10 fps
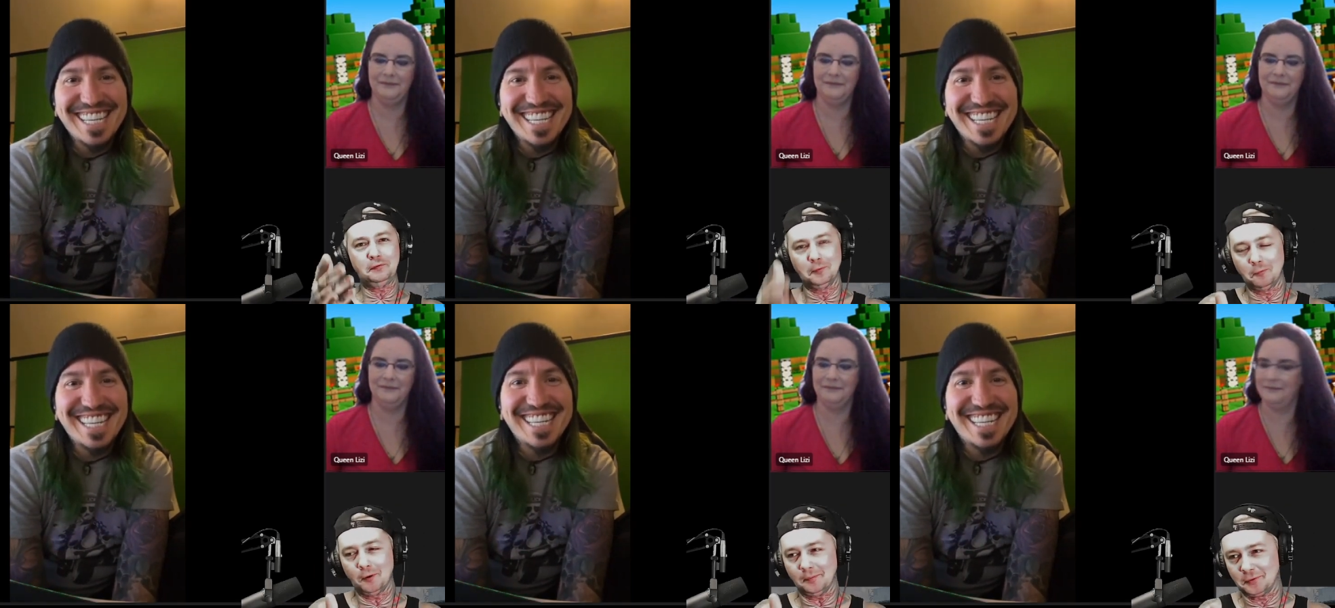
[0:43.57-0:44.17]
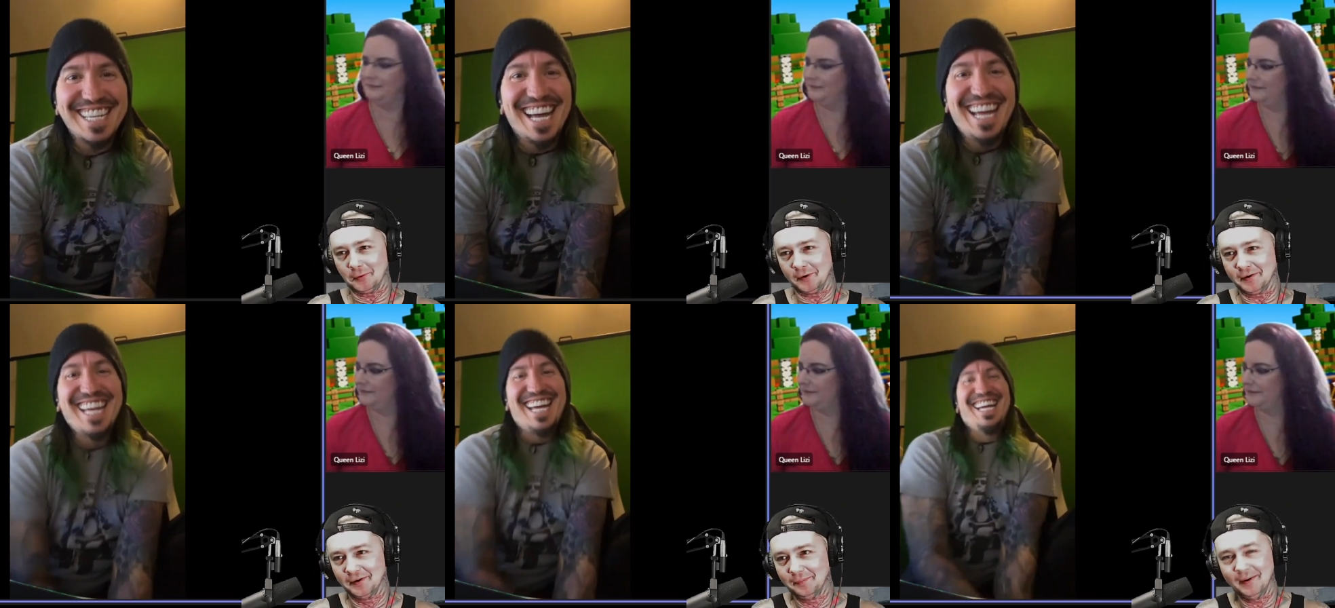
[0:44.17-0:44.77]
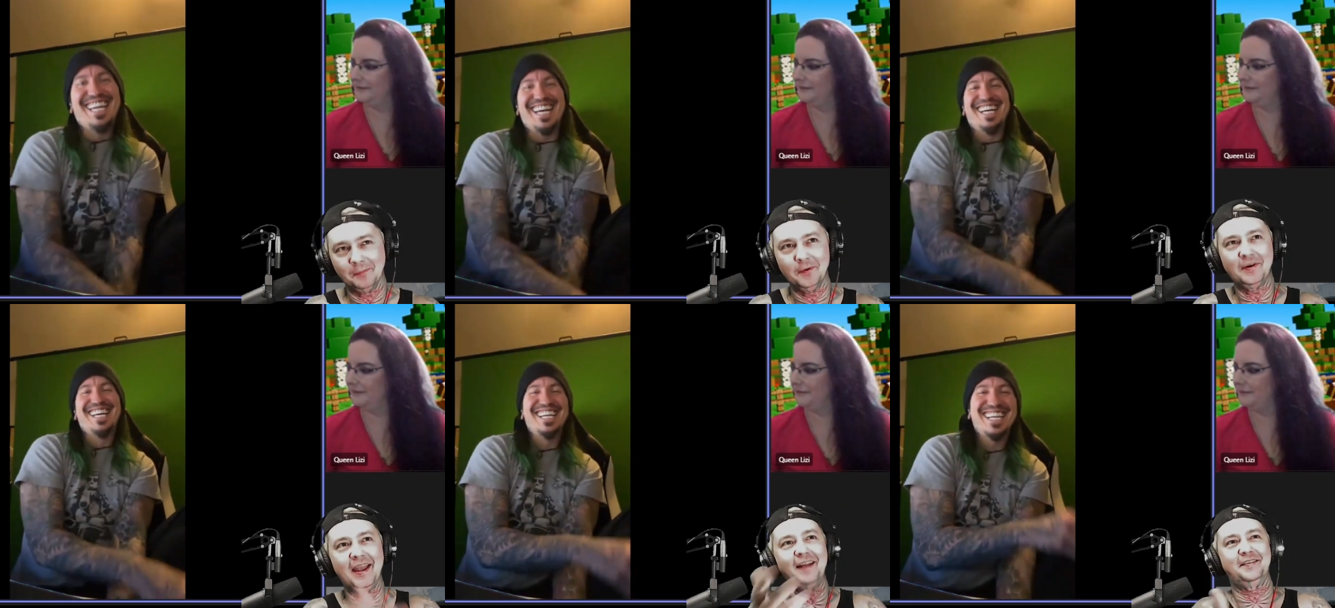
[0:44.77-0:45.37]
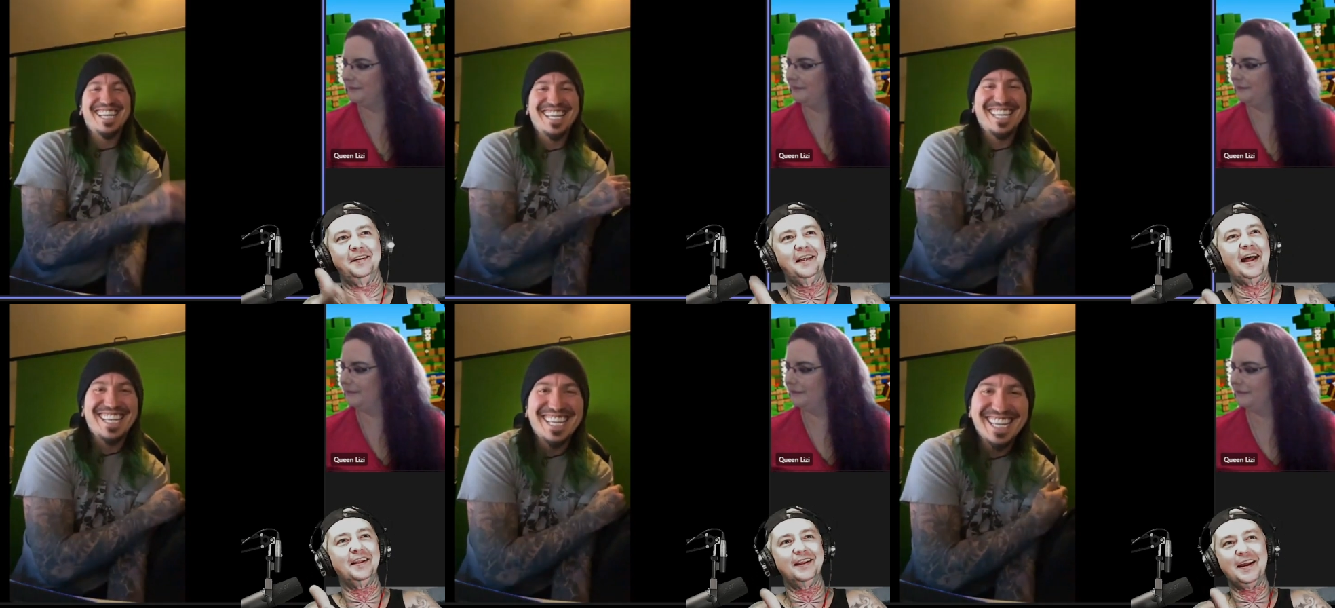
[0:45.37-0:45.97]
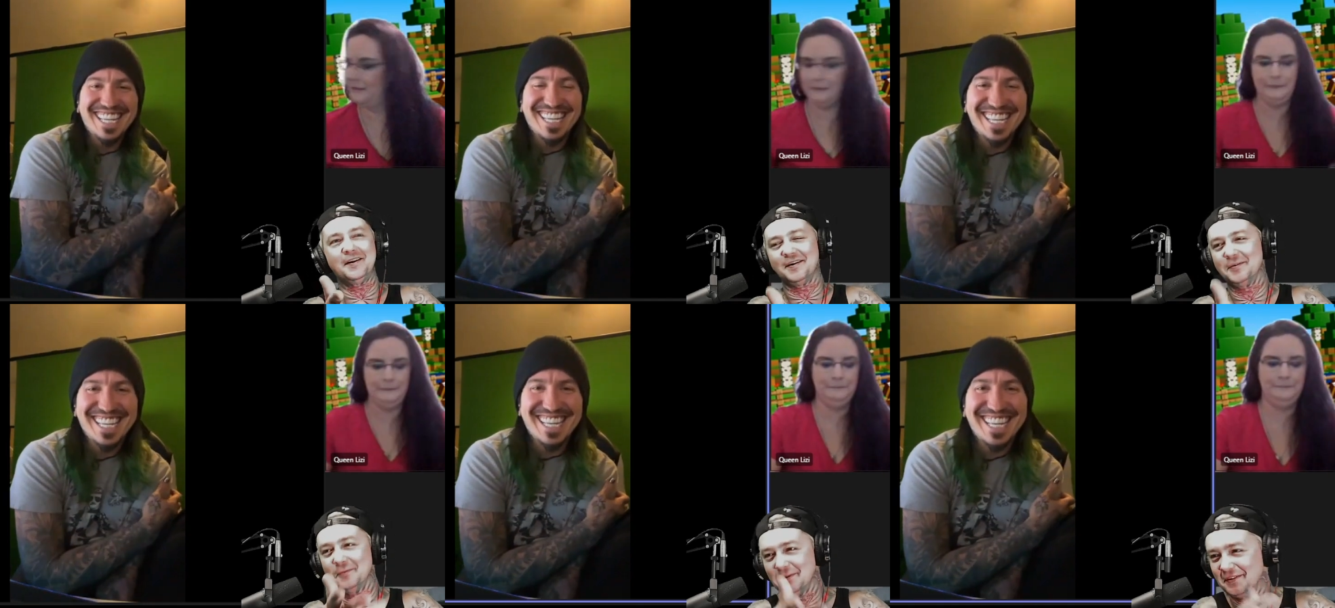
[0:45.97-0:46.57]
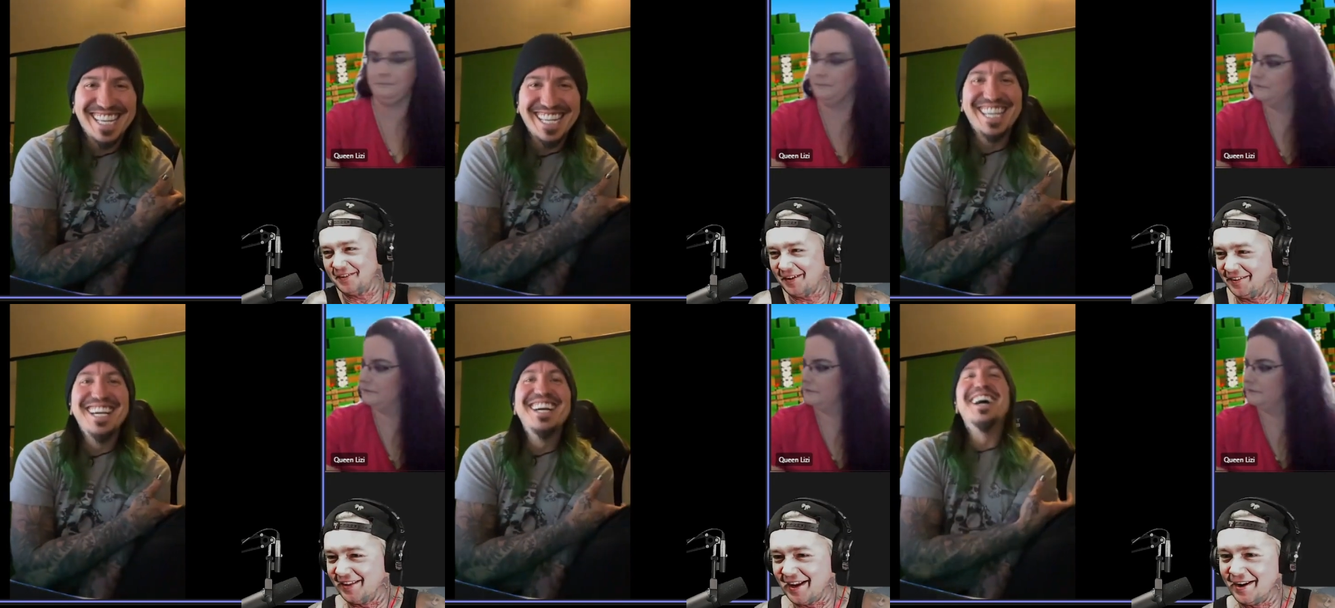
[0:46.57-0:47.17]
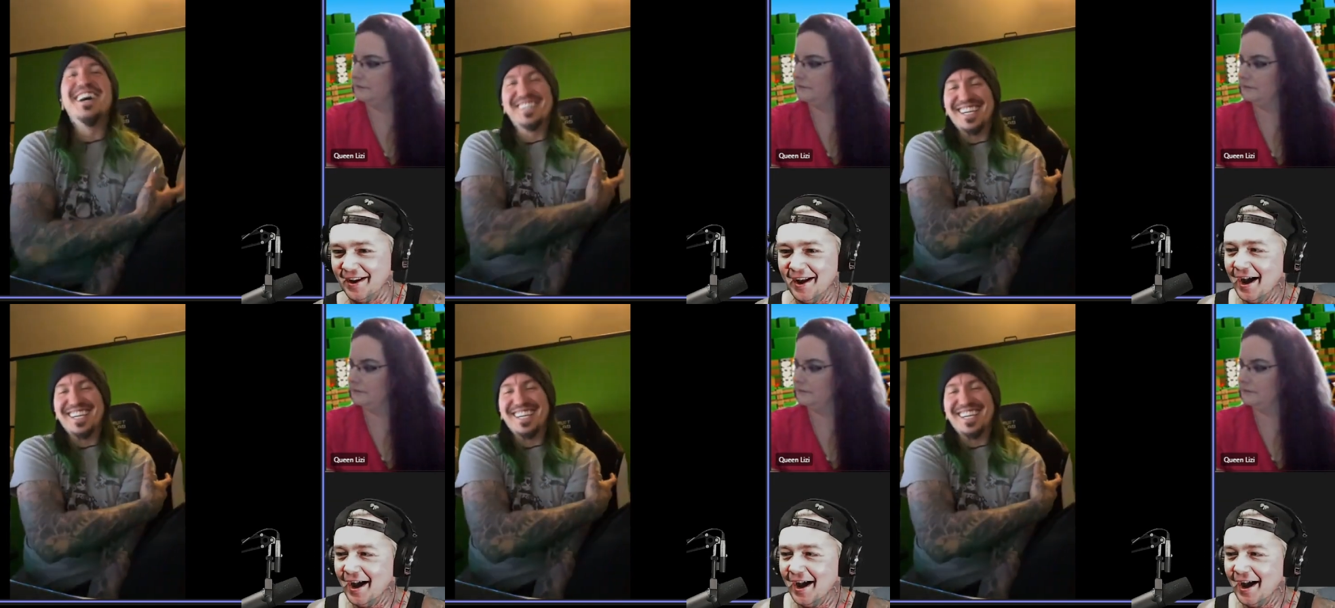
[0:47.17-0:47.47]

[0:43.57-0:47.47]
Speaker 1: the Warp Tour, but we'll get to that later. We'll discuss that.